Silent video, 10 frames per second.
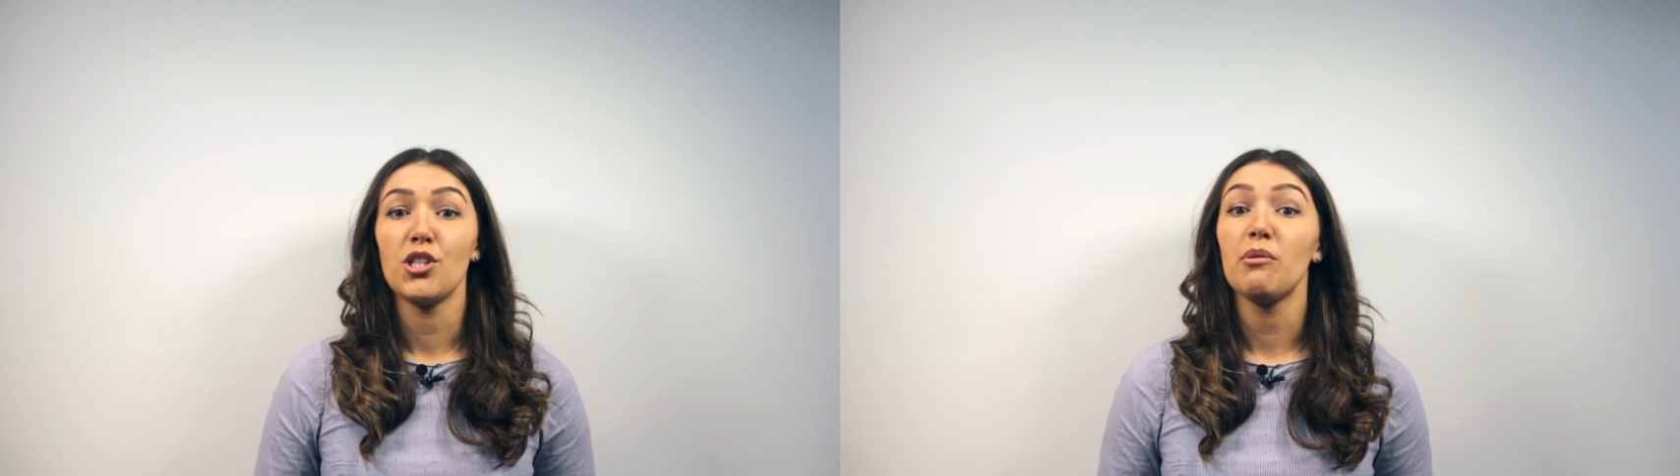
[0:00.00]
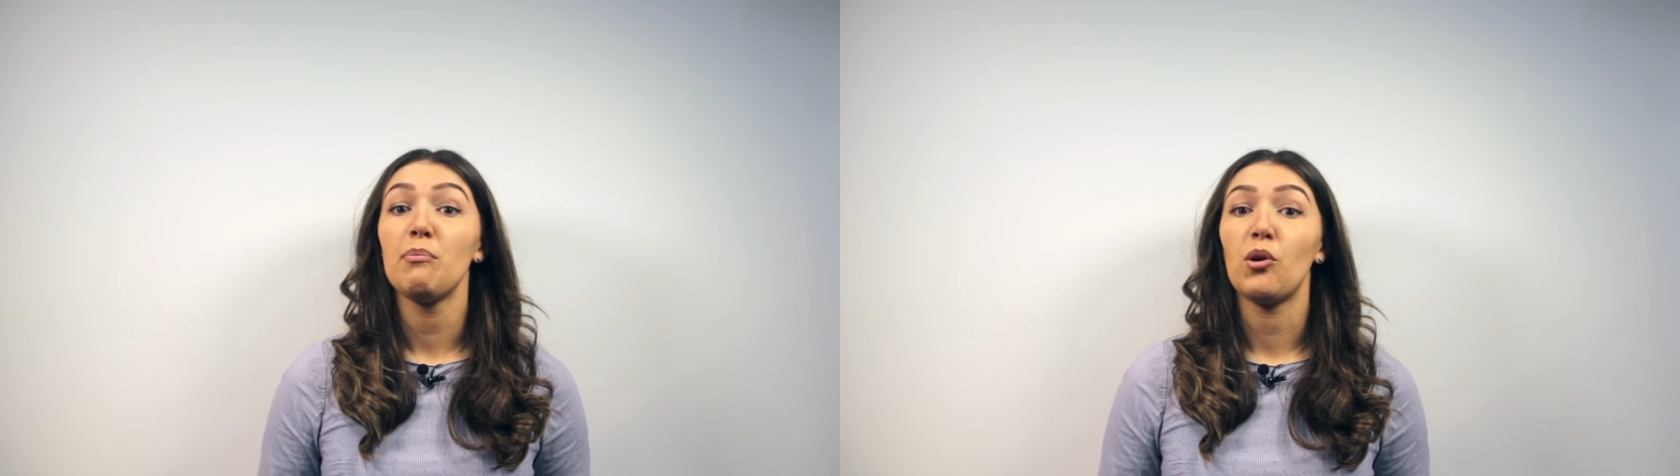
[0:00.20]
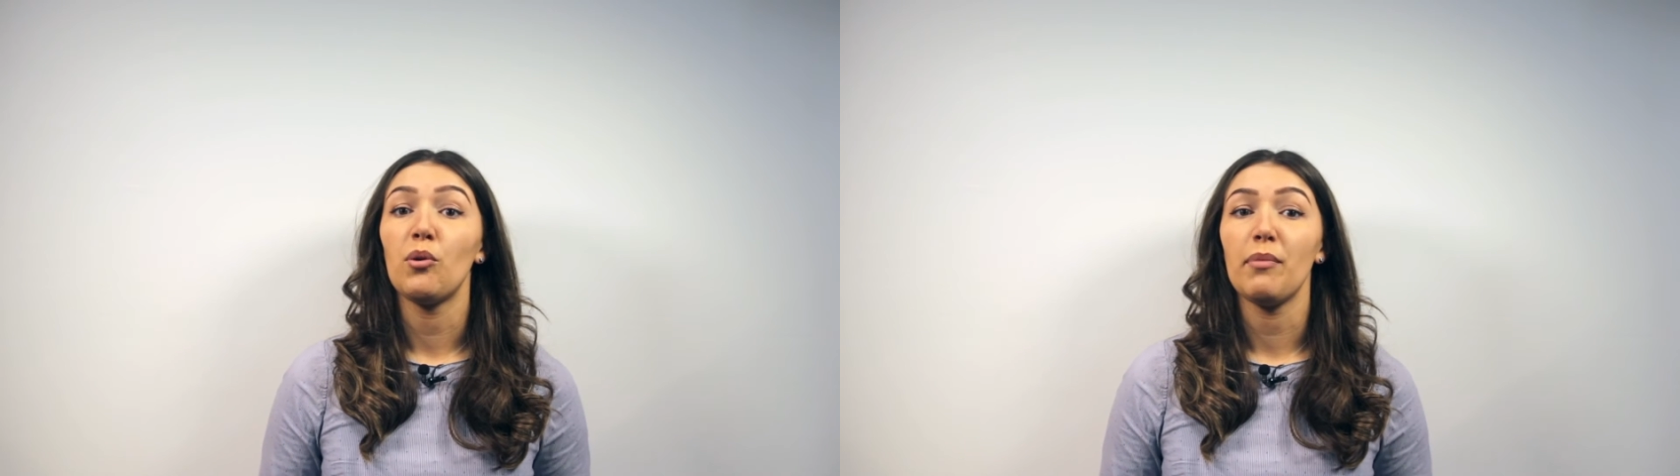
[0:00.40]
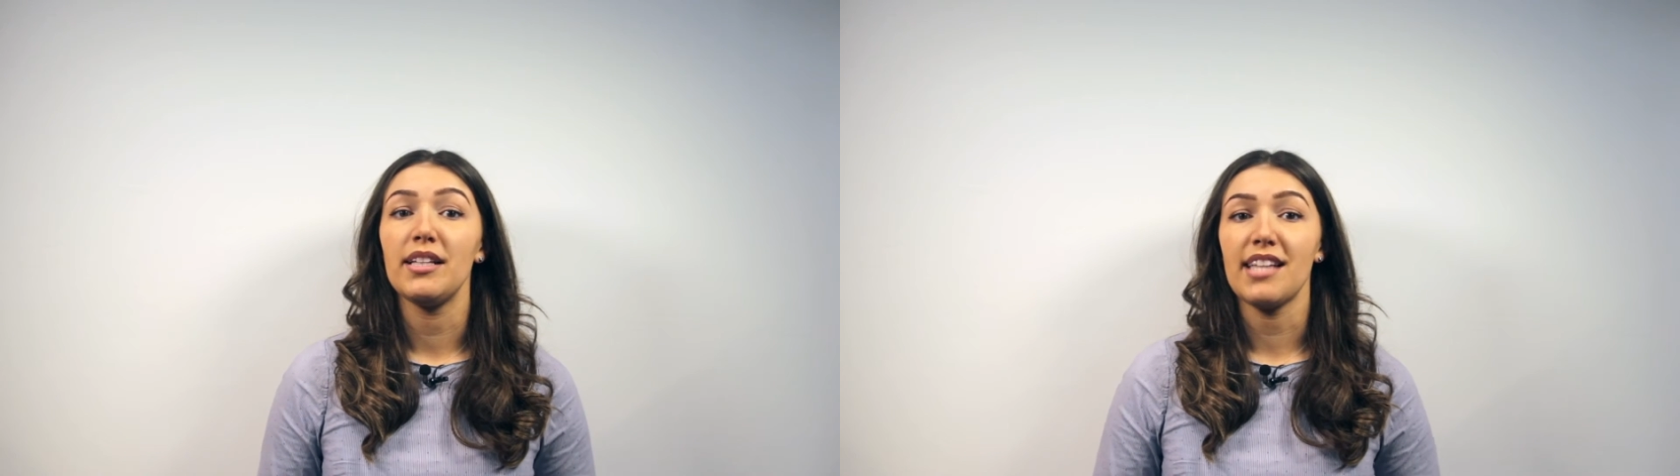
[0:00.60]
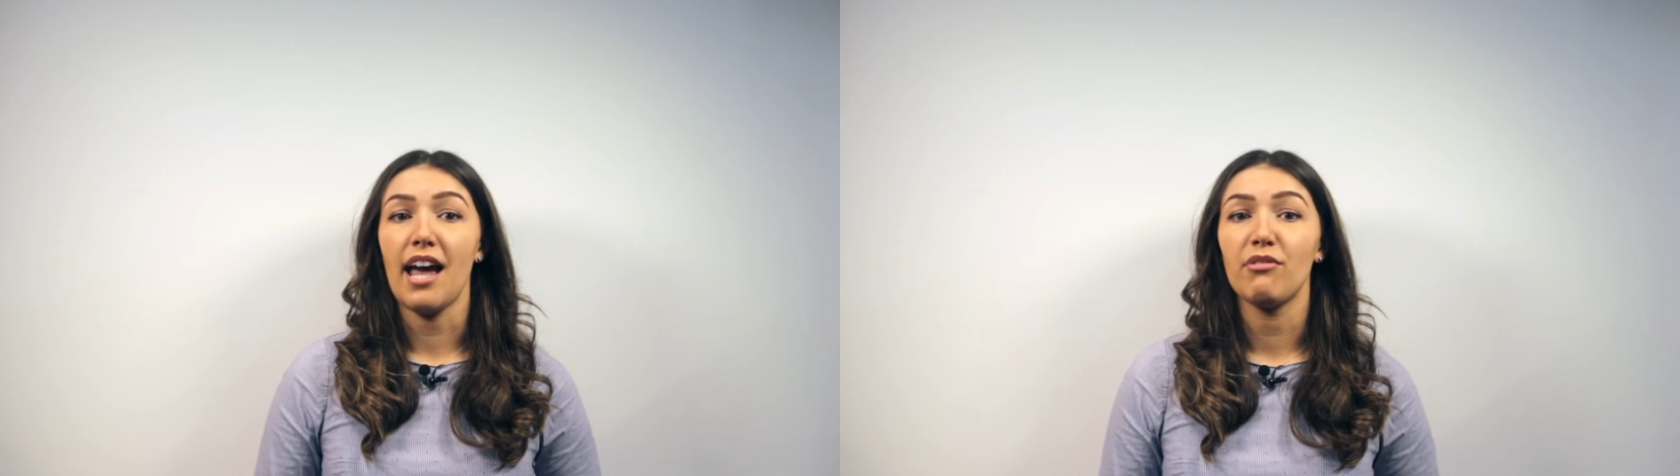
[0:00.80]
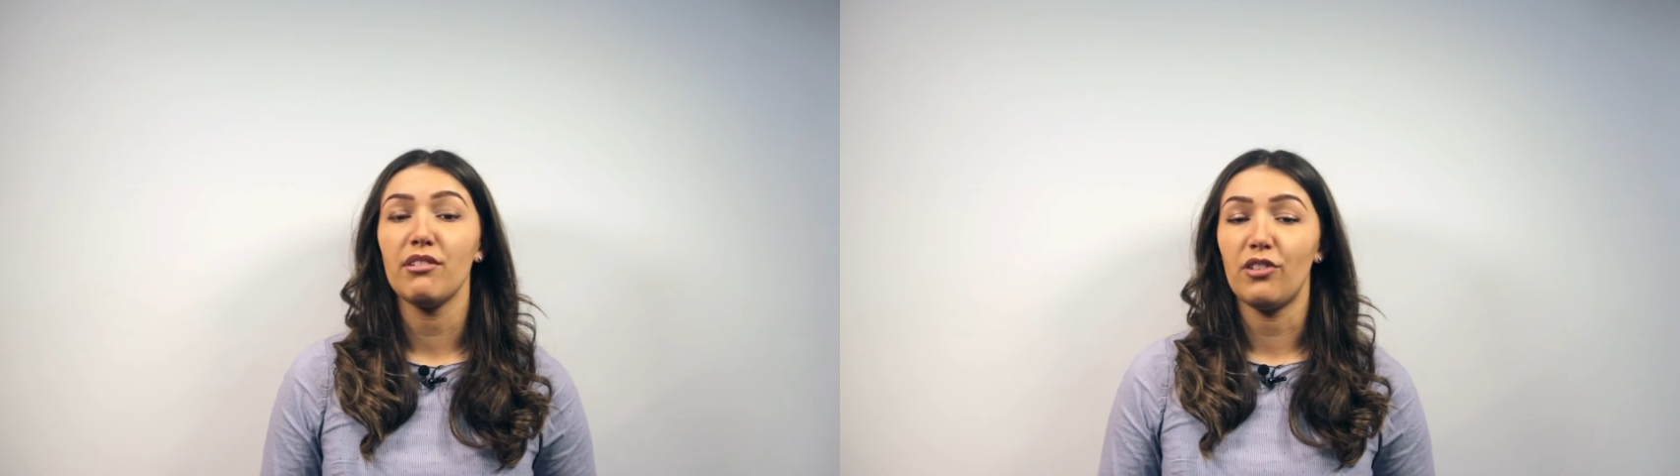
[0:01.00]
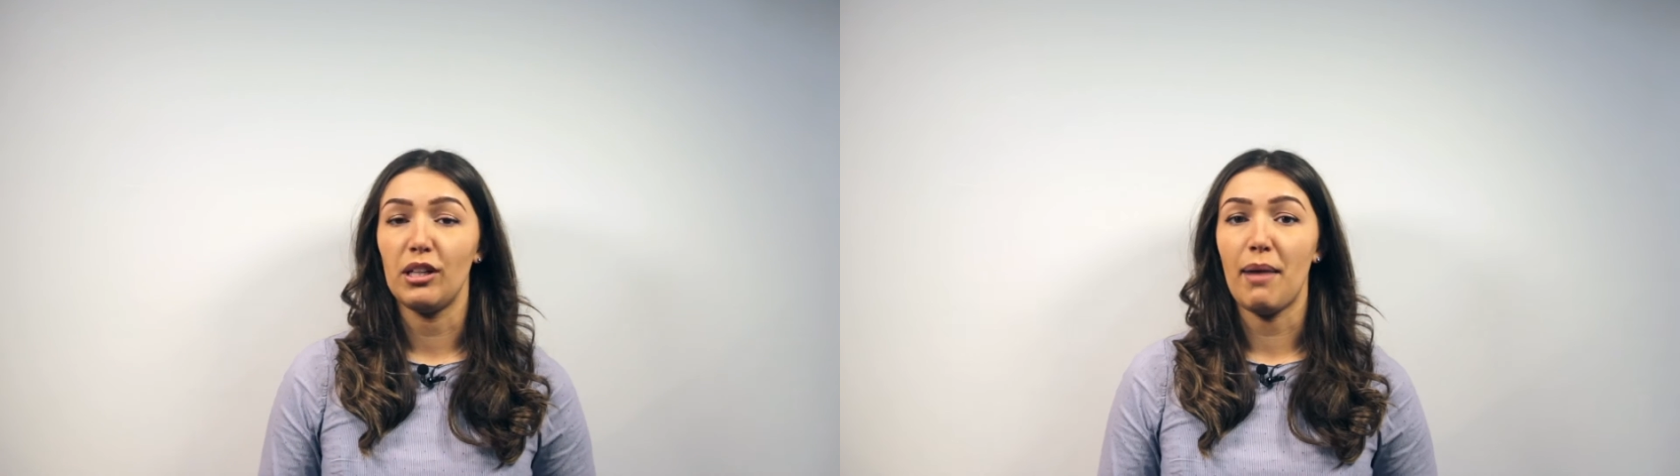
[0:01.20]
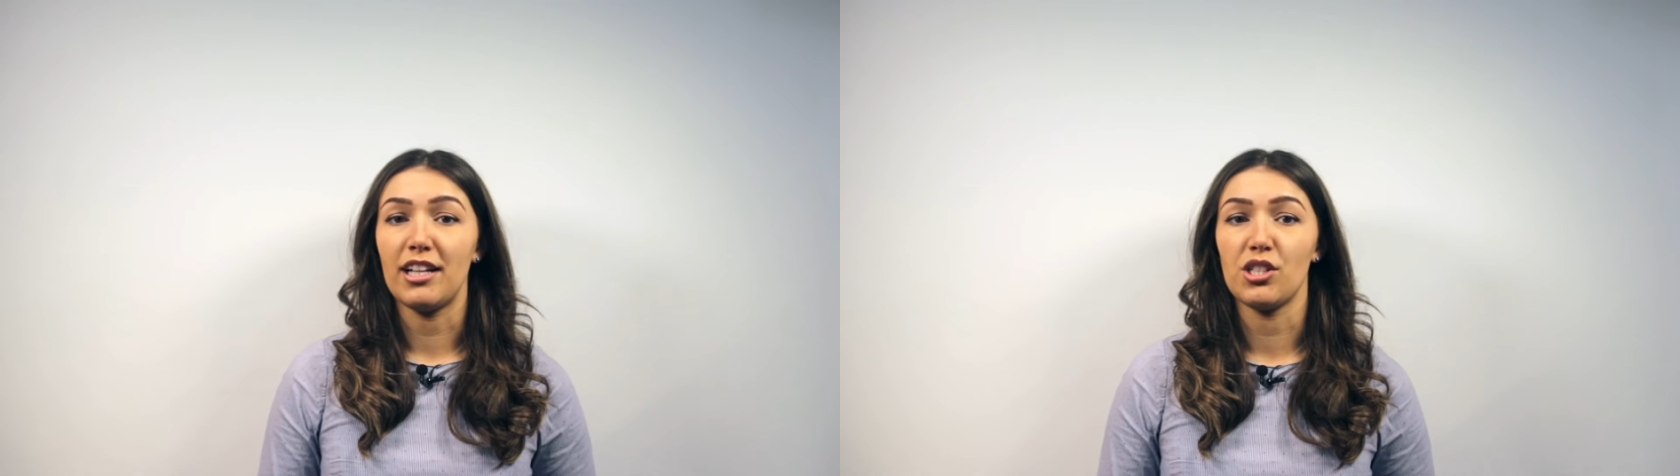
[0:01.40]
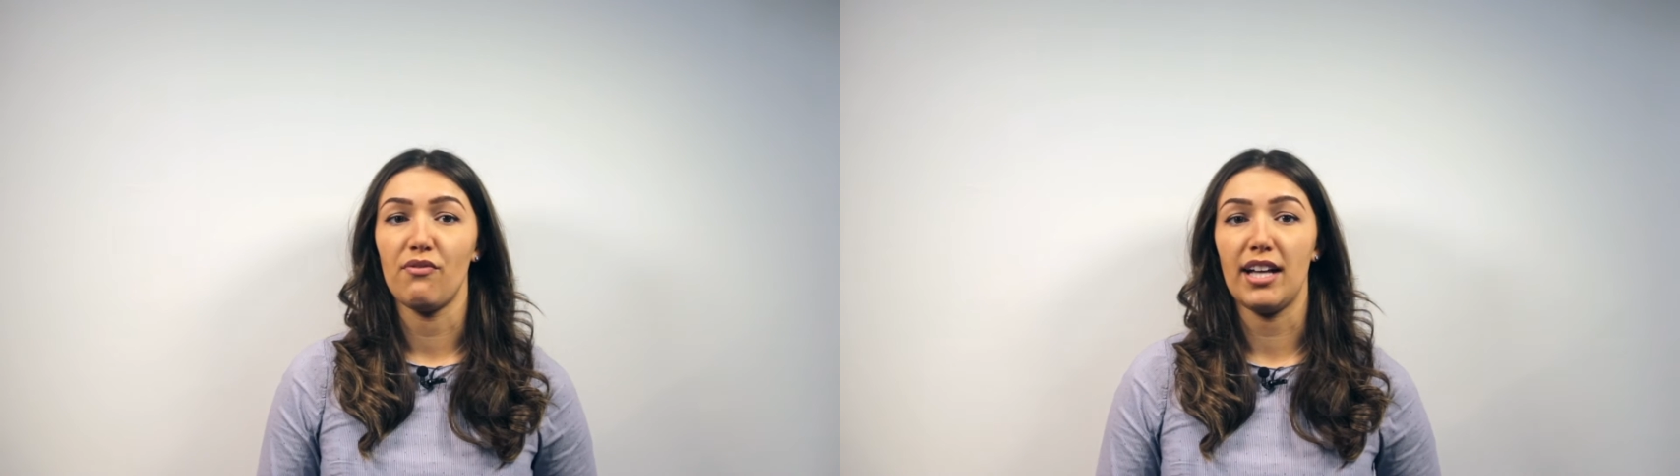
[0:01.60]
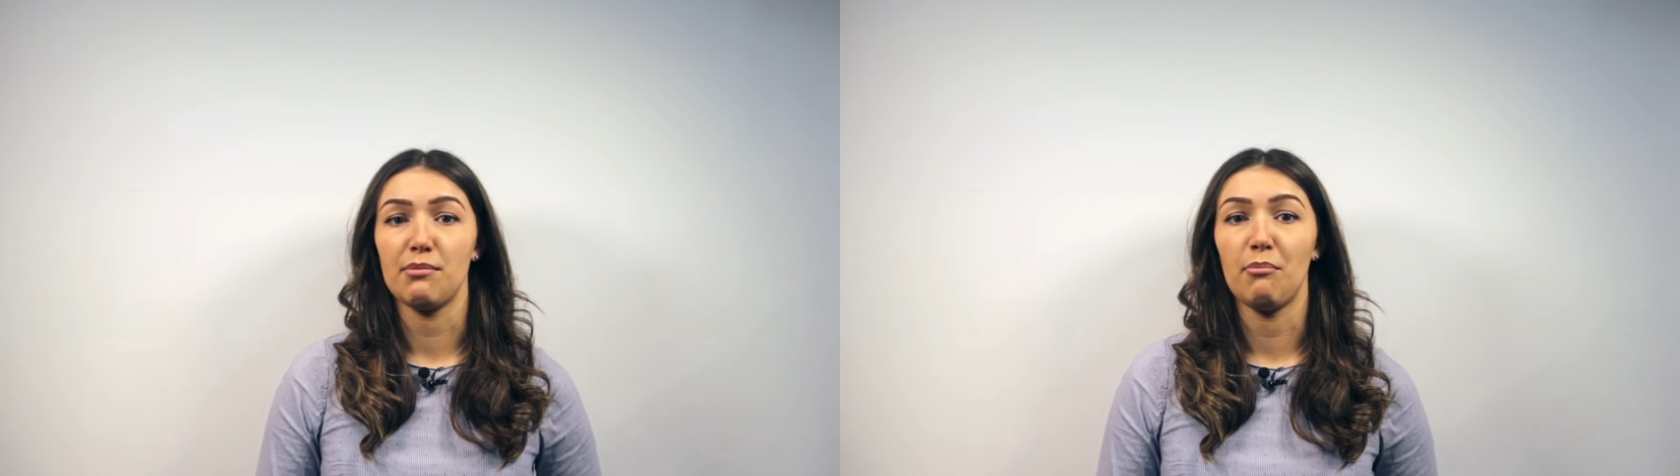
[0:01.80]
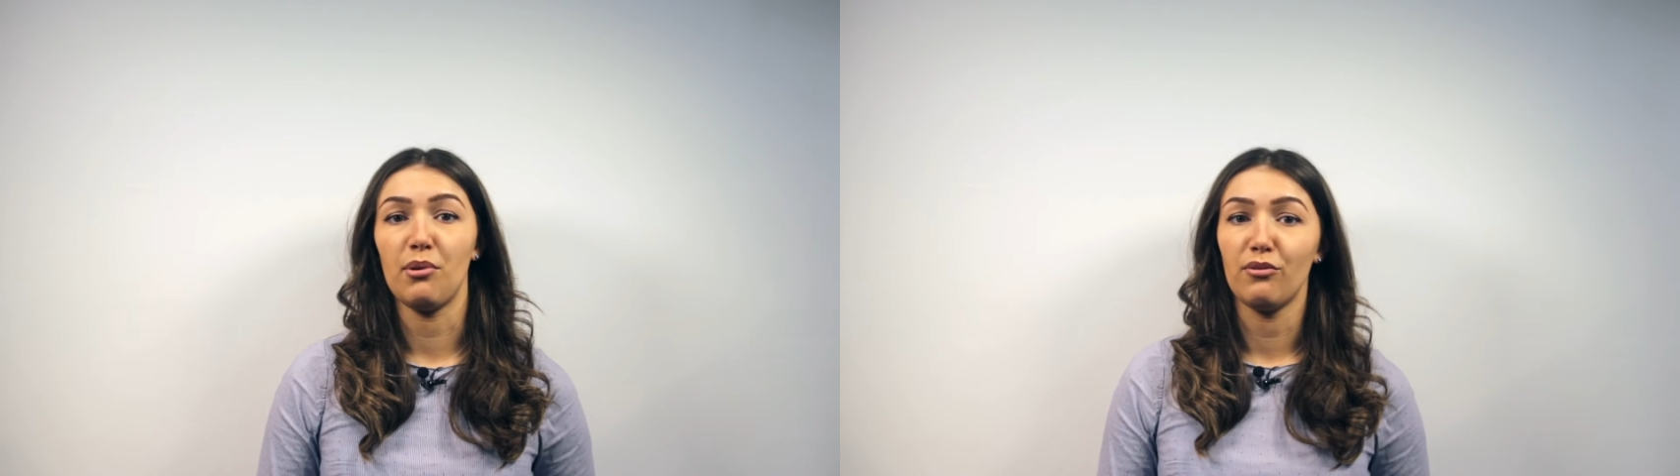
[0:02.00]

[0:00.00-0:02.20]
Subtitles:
Doing more means every fully managed investment